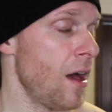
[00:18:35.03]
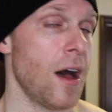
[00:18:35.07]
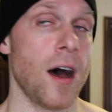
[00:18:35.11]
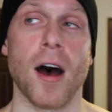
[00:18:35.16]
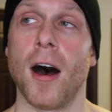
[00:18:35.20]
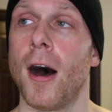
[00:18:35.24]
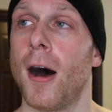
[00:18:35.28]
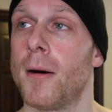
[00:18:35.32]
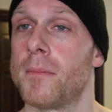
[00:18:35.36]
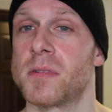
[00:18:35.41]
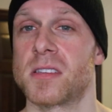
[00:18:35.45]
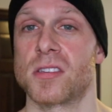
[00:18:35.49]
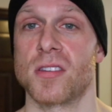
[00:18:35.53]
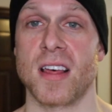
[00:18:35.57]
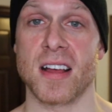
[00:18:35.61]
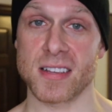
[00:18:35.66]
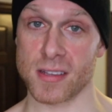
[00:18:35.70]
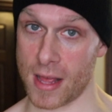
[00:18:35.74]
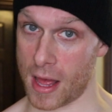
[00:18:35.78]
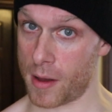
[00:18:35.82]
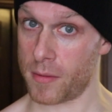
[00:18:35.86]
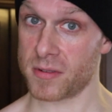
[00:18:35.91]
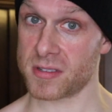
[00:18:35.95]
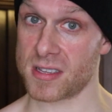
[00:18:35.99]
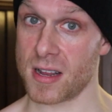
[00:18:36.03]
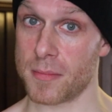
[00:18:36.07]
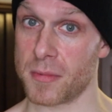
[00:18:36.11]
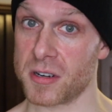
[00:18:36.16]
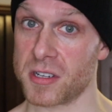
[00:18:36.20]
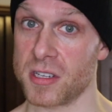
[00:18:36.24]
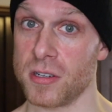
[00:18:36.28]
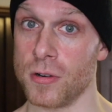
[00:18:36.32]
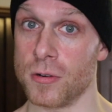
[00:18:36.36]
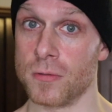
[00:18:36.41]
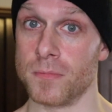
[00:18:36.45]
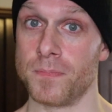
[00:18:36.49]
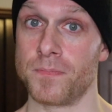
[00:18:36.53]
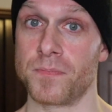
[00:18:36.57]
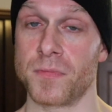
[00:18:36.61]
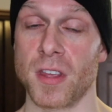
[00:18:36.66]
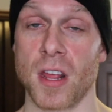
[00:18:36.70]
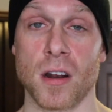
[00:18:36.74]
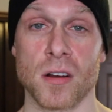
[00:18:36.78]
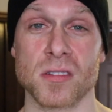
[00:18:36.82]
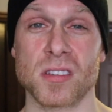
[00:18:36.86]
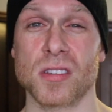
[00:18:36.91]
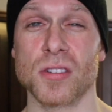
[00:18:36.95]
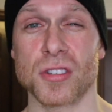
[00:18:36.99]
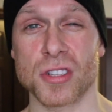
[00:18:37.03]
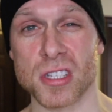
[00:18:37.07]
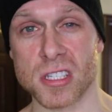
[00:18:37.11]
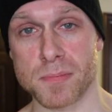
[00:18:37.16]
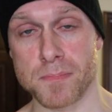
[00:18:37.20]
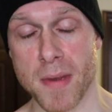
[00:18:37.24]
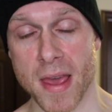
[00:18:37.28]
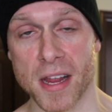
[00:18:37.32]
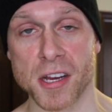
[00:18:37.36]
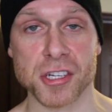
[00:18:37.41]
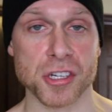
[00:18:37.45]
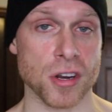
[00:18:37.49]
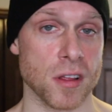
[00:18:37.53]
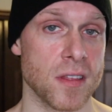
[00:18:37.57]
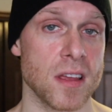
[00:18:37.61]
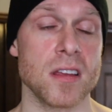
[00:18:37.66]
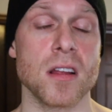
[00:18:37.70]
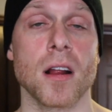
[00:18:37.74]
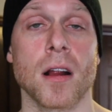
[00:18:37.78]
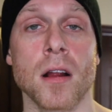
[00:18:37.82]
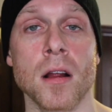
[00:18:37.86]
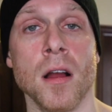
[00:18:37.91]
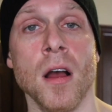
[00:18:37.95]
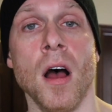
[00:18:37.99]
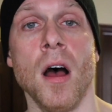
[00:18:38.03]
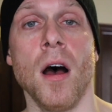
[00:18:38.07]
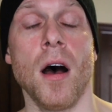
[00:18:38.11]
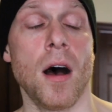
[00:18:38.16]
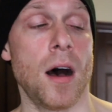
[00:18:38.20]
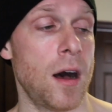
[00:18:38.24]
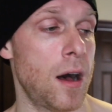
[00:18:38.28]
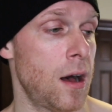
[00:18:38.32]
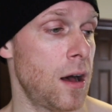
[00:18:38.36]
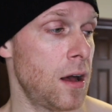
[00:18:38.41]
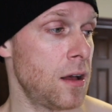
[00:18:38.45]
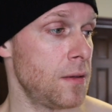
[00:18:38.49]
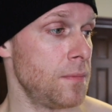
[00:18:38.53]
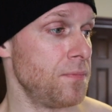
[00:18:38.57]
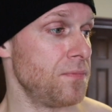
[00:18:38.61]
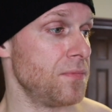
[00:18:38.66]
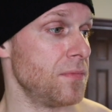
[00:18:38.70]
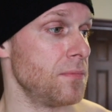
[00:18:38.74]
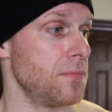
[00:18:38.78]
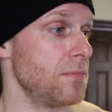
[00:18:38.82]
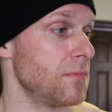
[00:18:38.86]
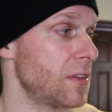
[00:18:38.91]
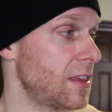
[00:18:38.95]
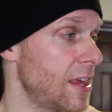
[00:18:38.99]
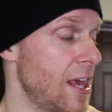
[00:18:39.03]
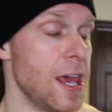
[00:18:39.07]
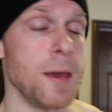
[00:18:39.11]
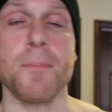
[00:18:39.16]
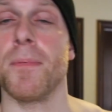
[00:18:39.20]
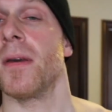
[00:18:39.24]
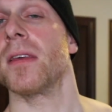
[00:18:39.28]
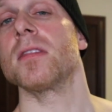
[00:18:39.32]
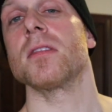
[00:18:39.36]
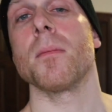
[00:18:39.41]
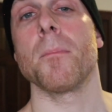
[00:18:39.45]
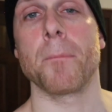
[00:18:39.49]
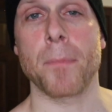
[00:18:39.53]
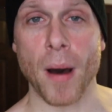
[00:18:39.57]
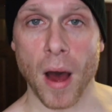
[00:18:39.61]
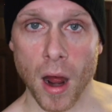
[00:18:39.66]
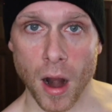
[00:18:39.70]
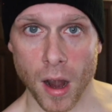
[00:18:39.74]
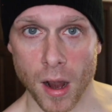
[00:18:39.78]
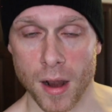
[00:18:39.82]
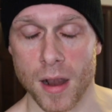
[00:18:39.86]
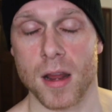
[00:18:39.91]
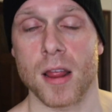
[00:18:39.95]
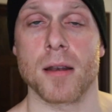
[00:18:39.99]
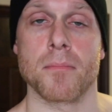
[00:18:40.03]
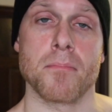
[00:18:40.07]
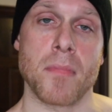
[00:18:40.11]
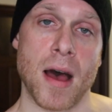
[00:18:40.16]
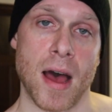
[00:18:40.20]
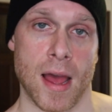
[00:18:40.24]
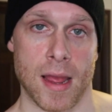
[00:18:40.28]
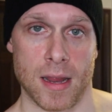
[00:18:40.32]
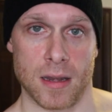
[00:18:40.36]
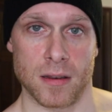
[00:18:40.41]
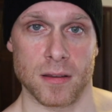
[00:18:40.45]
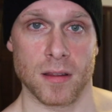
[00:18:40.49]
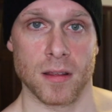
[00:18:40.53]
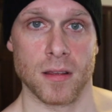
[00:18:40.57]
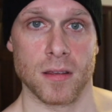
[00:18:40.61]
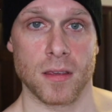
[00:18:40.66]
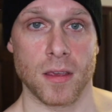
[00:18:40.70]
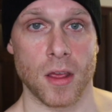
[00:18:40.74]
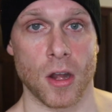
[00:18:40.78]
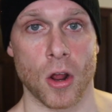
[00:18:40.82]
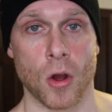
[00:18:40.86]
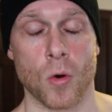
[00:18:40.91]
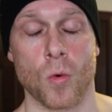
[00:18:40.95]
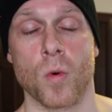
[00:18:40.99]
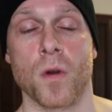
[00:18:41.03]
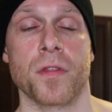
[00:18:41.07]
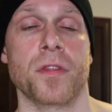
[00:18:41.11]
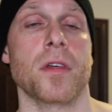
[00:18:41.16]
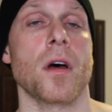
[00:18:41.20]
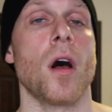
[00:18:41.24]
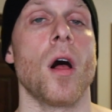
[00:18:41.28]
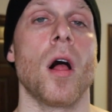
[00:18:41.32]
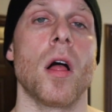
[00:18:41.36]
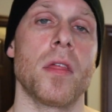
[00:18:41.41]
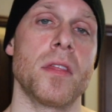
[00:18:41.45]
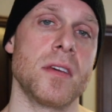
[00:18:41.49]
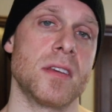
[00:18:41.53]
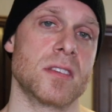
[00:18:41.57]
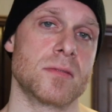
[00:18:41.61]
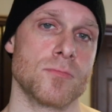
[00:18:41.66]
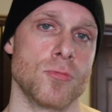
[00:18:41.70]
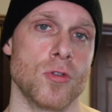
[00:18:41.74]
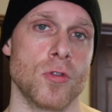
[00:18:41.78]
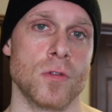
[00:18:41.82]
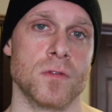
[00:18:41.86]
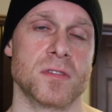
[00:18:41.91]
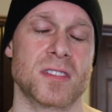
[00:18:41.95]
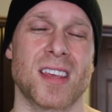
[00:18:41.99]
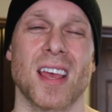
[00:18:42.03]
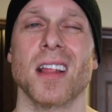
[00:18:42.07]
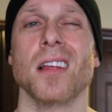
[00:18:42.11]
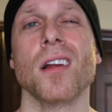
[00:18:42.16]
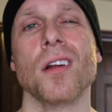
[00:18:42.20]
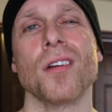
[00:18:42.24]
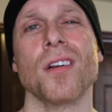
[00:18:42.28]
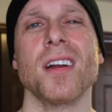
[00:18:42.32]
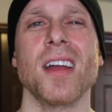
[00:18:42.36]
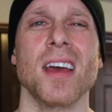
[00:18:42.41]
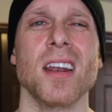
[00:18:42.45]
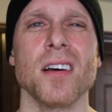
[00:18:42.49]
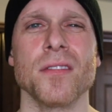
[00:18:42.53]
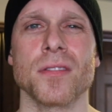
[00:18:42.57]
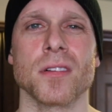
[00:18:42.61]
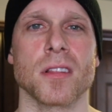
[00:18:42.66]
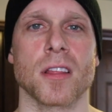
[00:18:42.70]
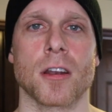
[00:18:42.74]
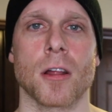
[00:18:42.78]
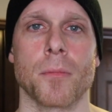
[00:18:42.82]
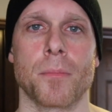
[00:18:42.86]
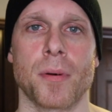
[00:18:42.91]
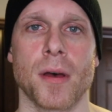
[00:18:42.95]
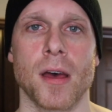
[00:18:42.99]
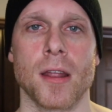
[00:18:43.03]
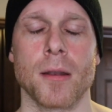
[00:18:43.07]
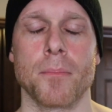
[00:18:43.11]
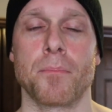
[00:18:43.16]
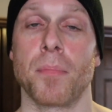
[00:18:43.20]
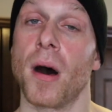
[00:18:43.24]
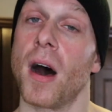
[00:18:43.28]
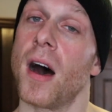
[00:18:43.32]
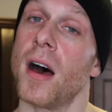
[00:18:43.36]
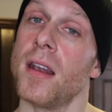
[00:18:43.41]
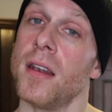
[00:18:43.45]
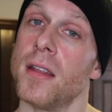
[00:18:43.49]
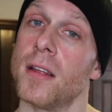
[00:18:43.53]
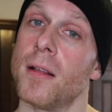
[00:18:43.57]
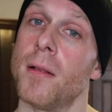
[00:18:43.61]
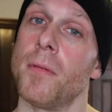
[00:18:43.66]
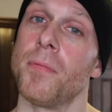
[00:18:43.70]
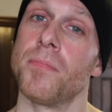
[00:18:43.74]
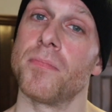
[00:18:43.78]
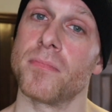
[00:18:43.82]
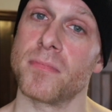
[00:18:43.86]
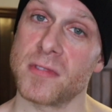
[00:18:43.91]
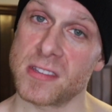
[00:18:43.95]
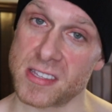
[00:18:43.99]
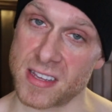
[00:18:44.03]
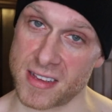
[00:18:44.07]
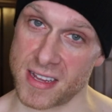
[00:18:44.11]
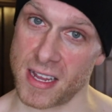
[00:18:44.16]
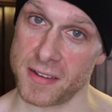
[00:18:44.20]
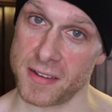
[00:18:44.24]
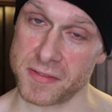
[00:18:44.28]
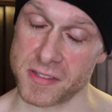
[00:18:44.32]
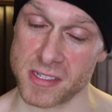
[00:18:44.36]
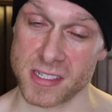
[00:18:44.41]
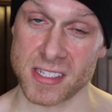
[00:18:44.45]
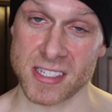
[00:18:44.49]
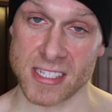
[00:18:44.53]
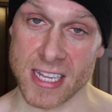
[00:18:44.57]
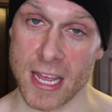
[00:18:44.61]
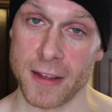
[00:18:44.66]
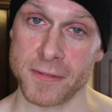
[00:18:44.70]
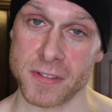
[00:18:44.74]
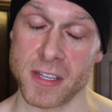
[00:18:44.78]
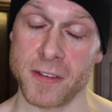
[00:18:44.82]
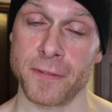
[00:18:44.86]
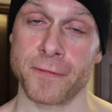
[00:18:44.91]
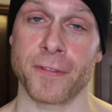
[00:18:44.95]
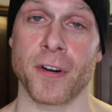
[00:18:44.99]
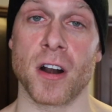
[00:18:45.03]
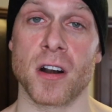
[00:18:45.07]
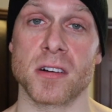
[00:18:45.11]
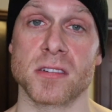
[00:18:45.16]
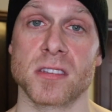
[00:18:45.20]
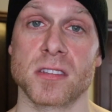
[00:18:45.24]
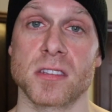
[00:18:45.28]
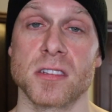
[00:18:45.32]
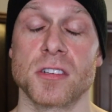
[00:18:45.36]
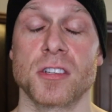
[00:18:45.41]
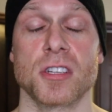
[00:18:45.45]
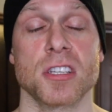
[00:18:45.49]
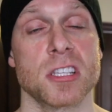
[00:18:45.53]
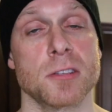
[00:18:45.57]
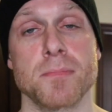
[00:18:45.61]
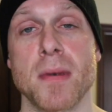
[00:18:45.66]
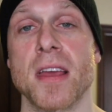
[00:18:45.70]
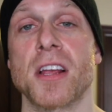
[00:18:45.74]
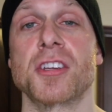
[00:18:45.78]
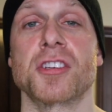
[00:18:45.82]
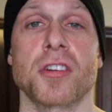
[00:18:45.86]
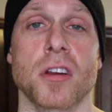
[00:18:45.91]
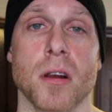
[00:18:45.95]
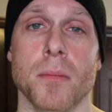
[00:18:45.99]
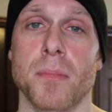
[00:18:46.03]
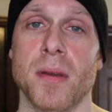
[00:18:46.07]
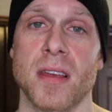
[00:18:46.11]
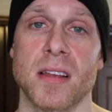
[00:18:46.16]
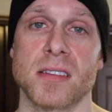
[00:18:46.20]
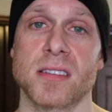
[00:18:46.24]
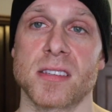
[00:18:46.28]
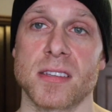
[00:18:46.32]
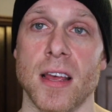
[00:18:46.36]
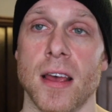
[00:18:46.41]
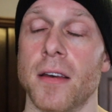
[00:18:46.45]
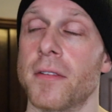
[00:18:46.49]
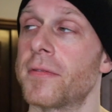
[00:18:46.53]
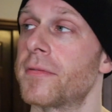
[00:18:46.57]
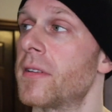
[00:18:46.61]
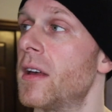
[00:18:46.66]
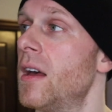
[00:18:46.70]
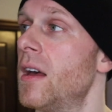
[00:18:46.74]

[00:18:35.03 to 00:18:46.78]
Um, so that, that was number two, you know? So just make sure that you're uh, keeping the bar in mind, you know, with all these moves. Get creative a little bit, but safe, safety first. Just make sure you're being safe.